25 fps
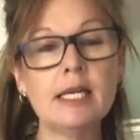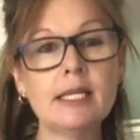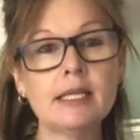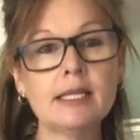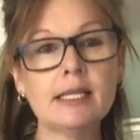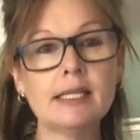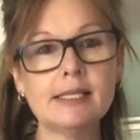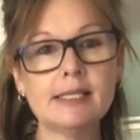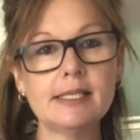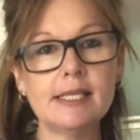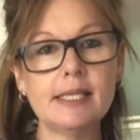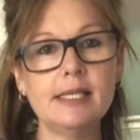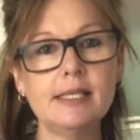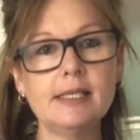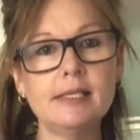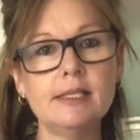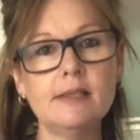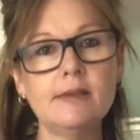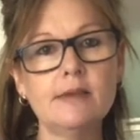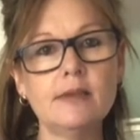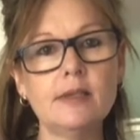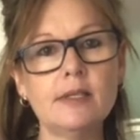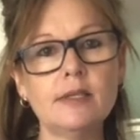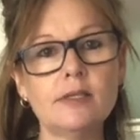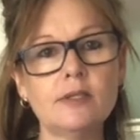that's
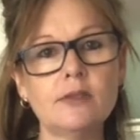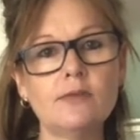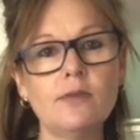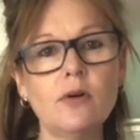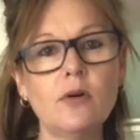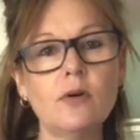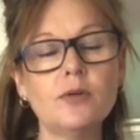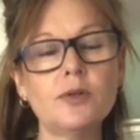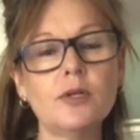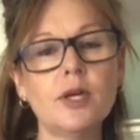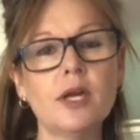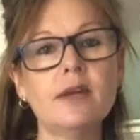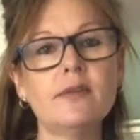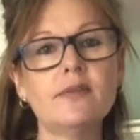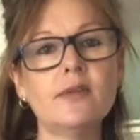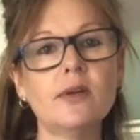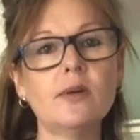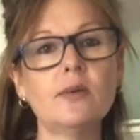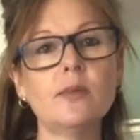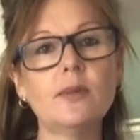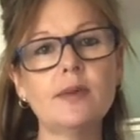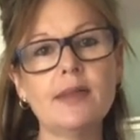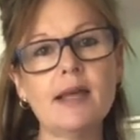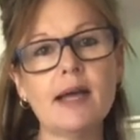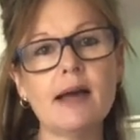easy to fold over
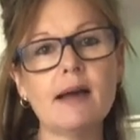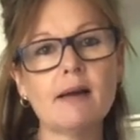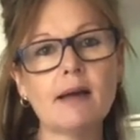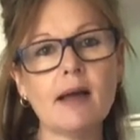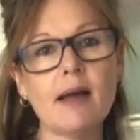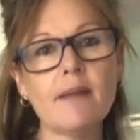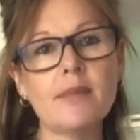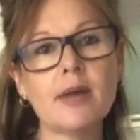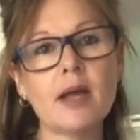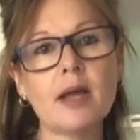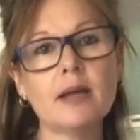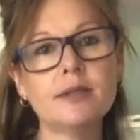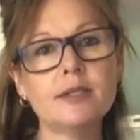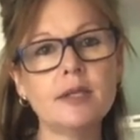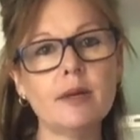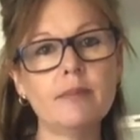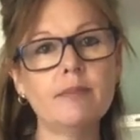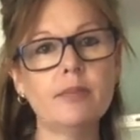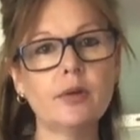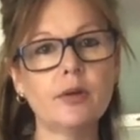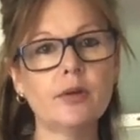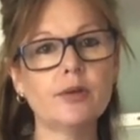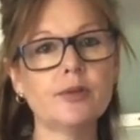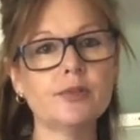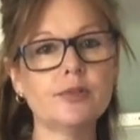without coming undone
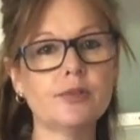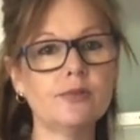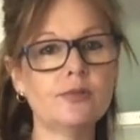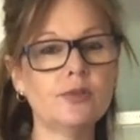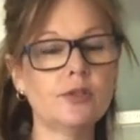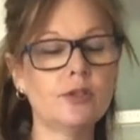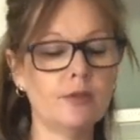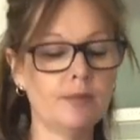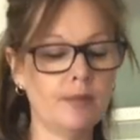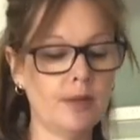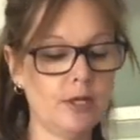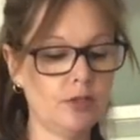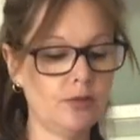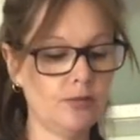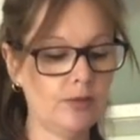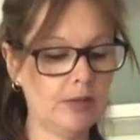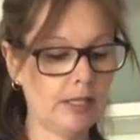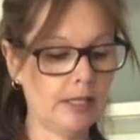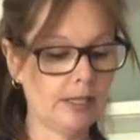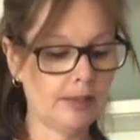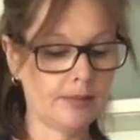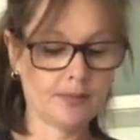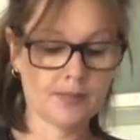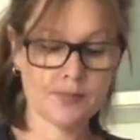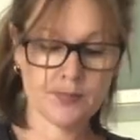because of too much filling.